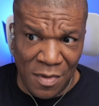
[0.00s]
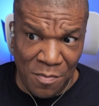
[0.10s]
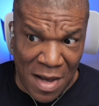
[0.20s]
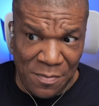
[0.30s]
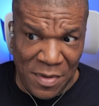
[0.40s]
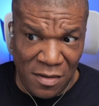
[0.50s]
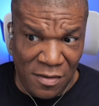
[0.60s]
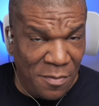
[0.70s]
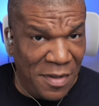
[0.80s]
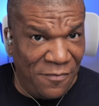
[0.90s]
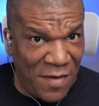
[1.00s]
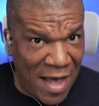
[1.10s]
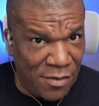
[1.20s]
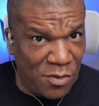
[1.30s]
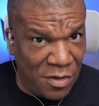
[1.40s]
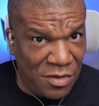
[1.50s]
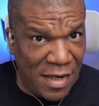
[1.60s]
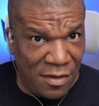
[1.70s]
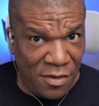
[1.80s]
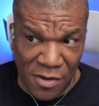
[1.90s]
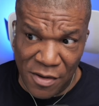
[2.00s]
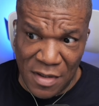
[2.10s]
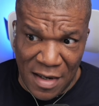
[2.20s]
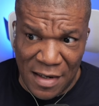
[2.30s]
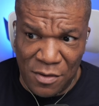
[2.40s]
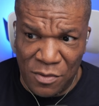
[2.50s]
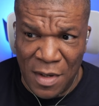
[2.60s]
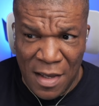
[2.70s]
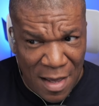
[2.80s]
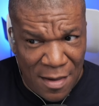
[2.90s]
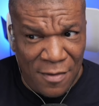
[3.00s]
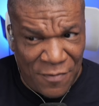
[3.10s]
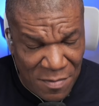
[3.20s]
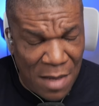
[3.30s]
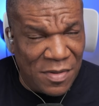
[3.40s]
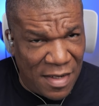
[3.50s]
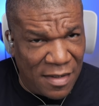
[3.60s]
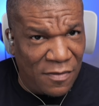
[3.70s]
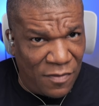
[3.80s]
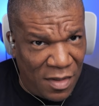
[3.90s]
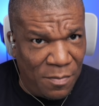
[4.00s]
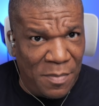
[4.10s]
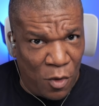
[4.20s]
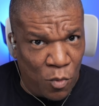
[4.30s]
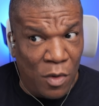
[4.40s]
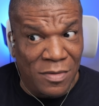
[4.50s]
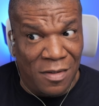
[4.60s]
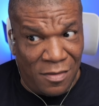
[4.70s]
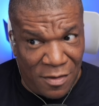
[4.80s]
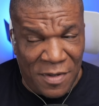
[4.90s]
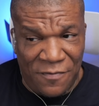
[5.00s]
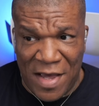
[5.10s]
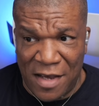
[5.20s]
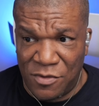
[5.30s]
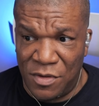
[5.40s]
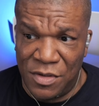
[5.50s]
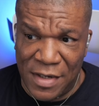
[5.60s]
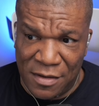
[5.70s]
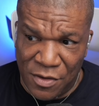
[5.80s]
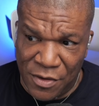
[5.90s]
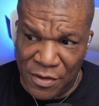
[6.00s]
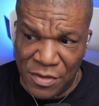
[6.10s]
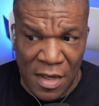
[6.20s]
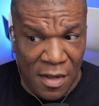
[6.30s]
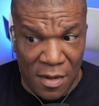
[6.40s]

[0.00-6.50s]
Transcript: might be a little bit faster than Jalen Hurts. I got to do, if I'm not mistaken, I think Milroe's a little bit faster than Jalen Hurts.